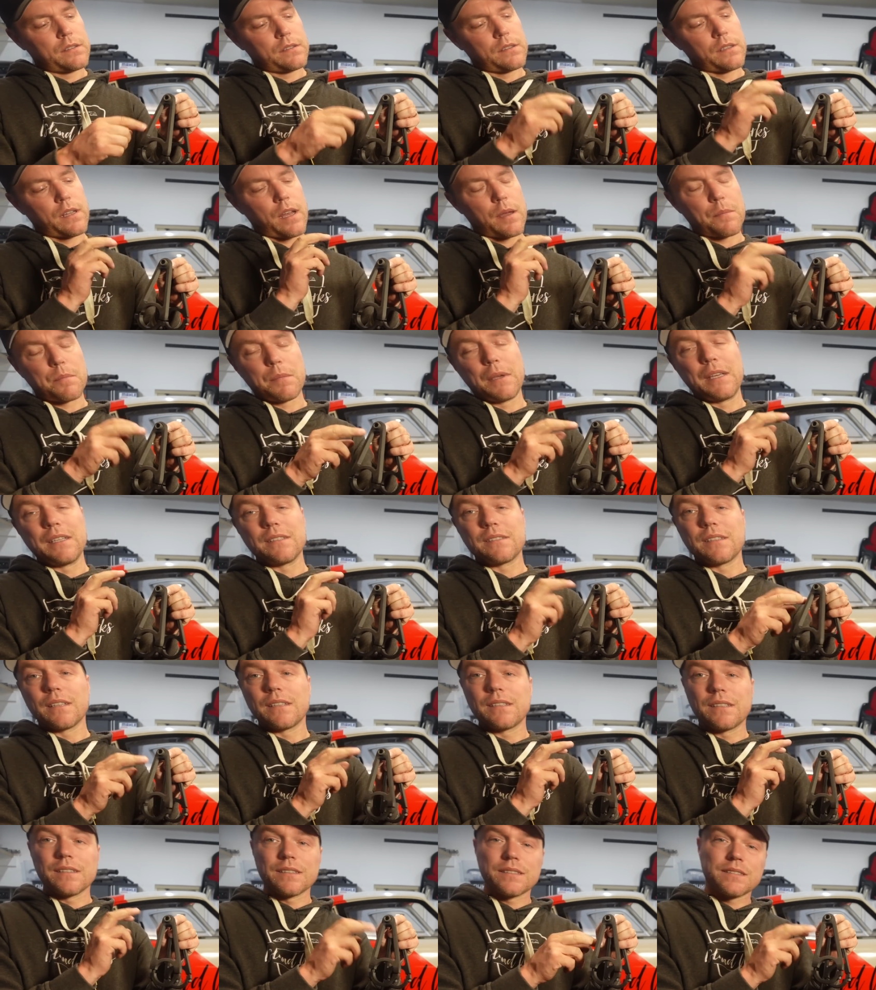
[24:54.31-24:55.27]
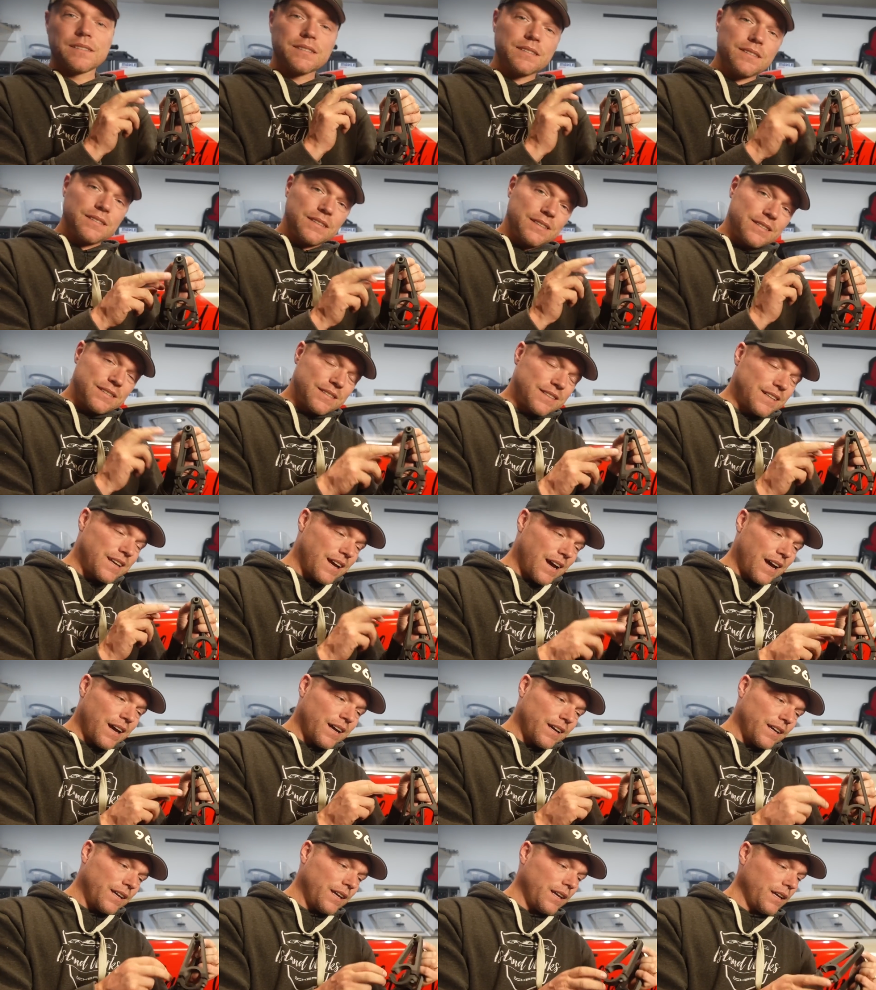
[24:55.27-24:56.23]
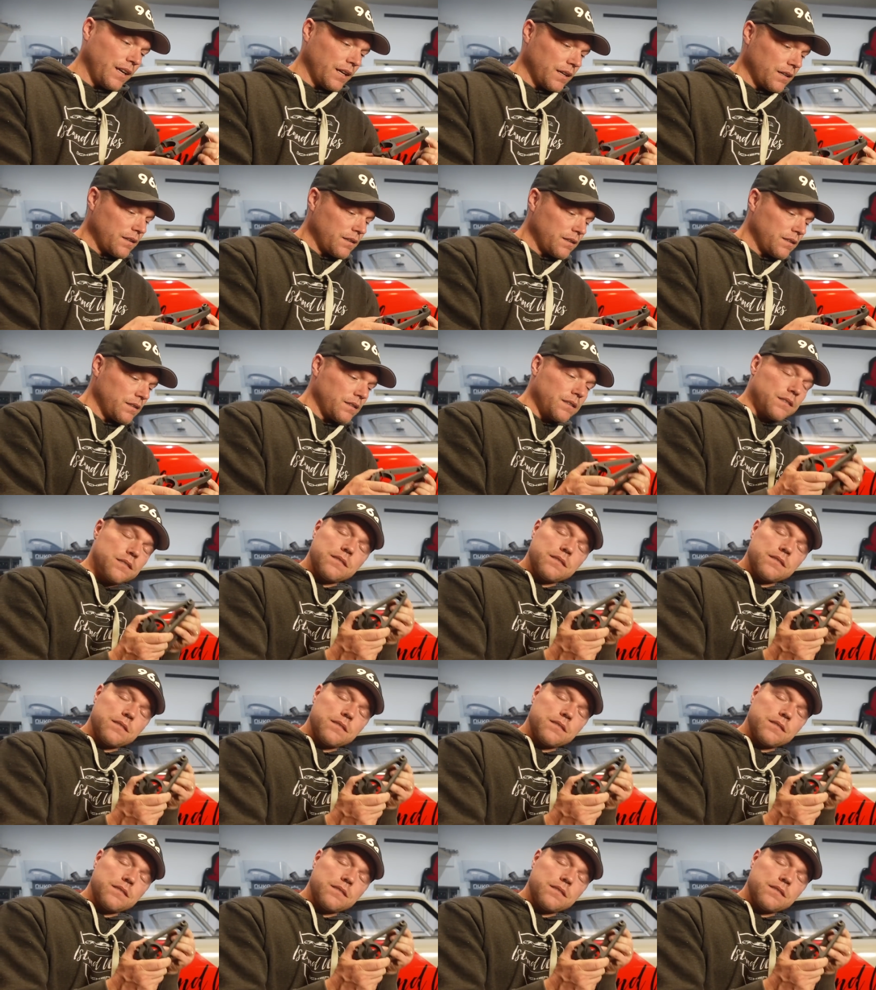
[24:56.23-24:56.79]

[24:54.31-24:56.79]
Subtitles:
So that means that this guy here